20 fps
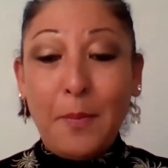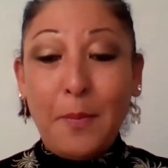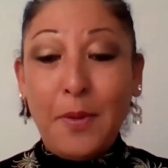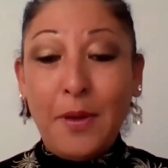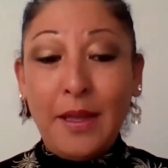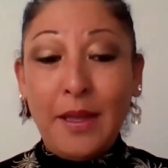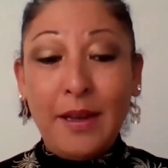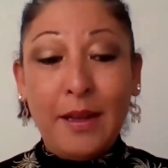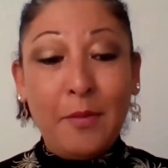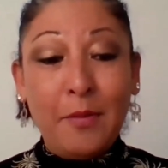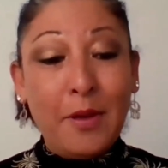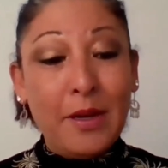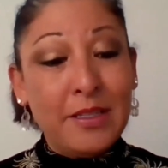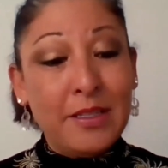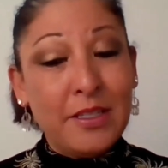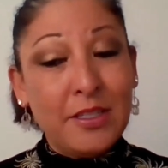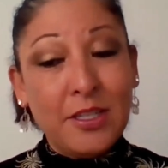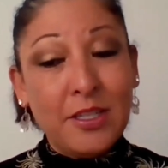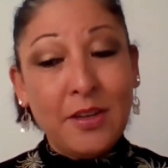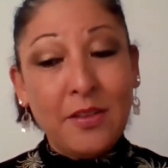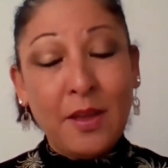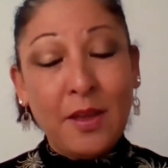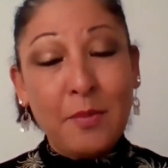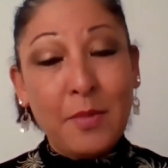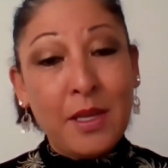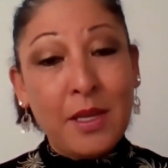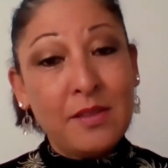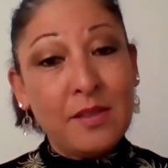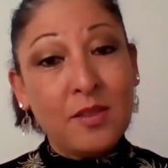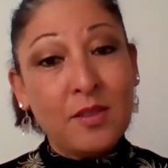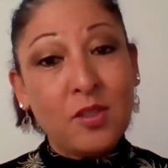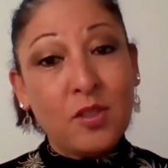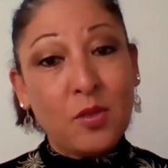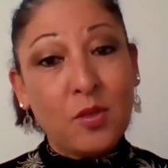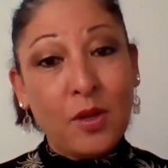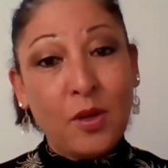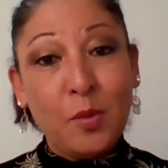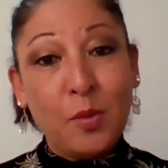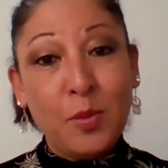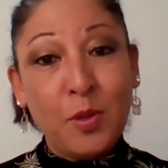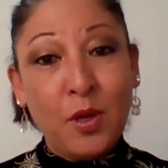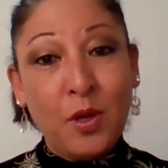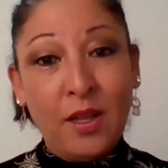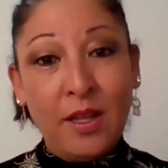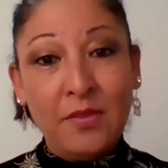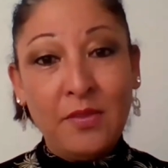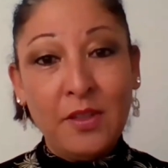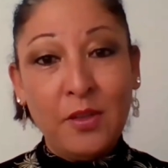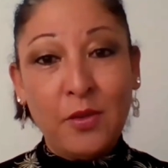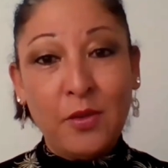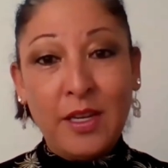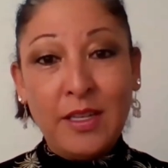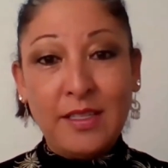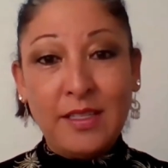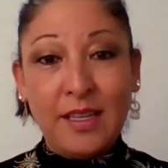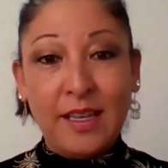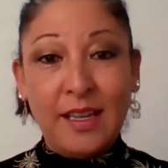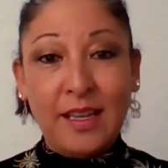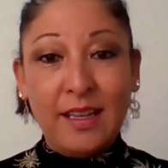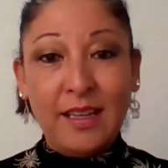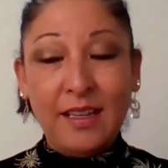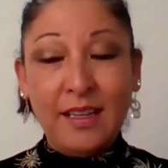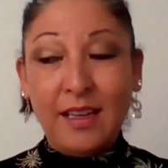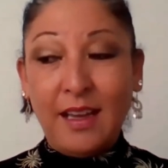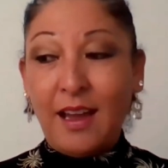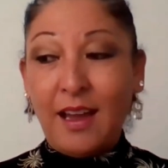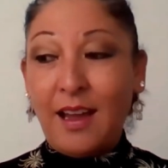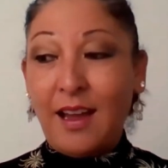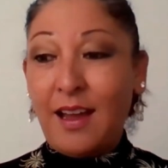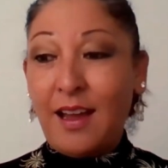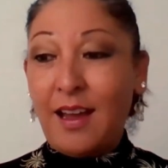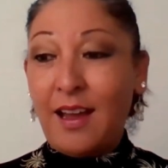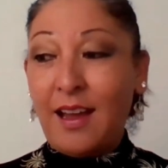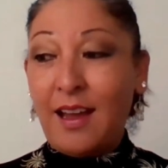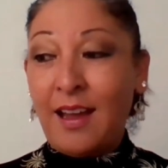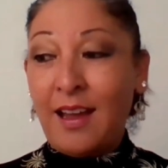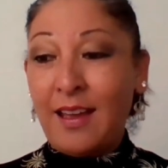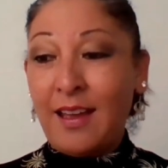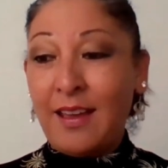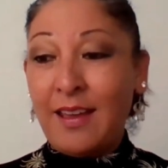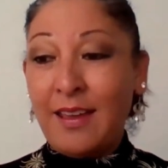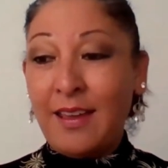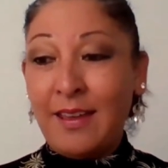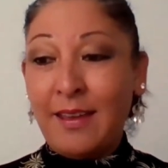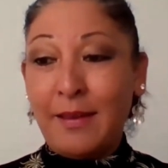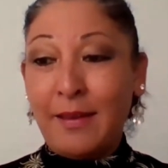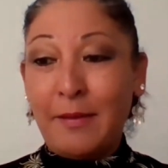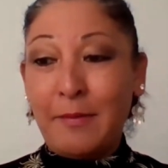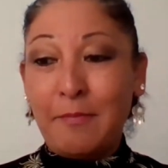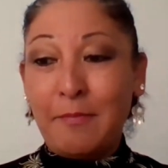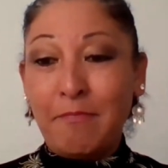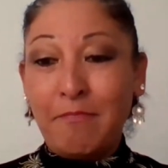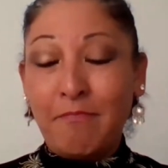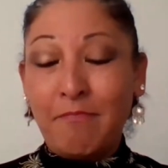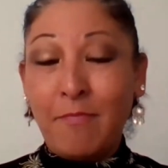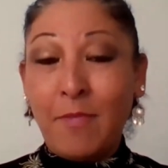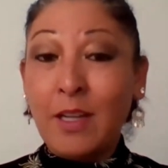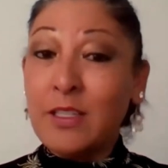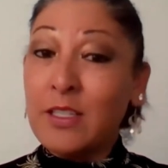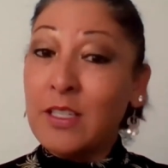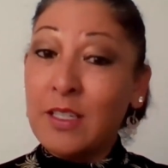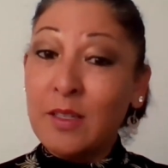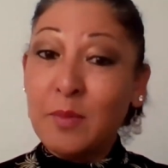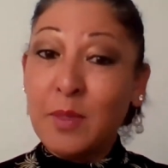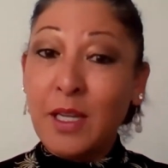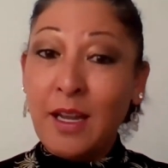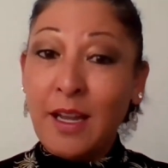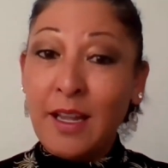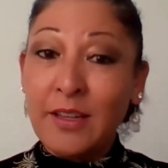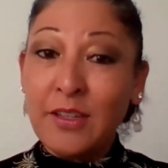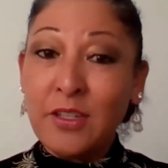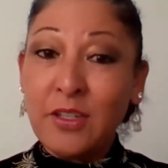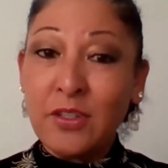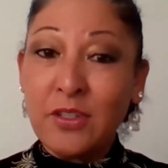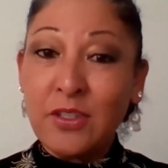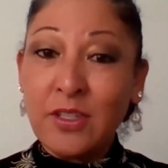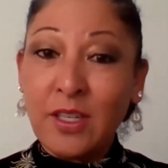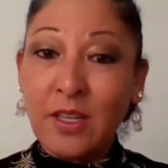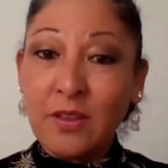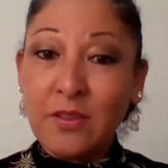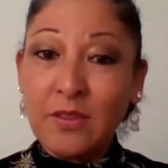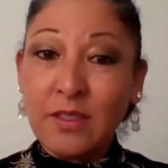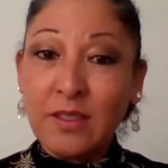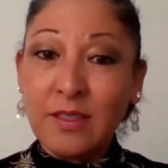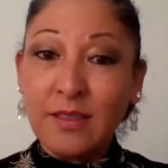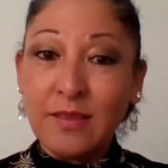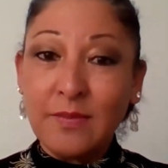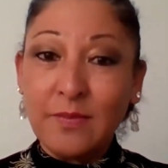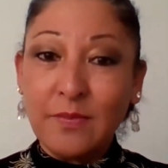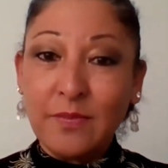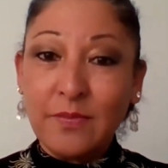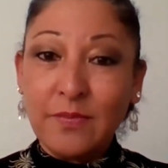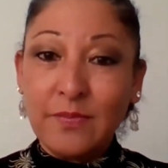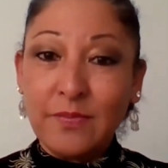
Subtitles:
But I wanted to share that message, so I hope you all have a great day. I want you to be kind to yourselves